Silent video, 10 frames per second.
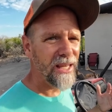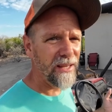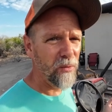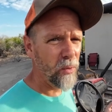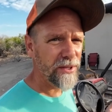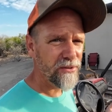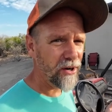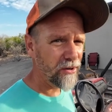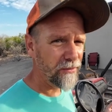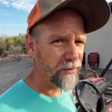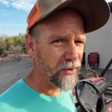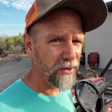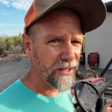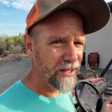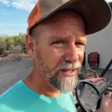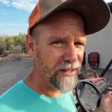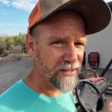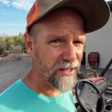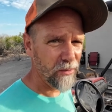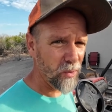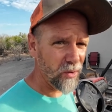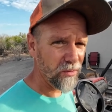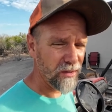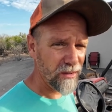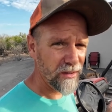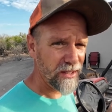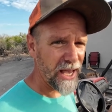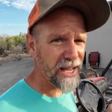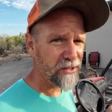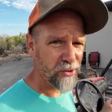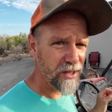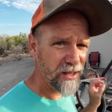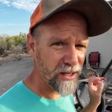even with starter fluid, this thing won't catch.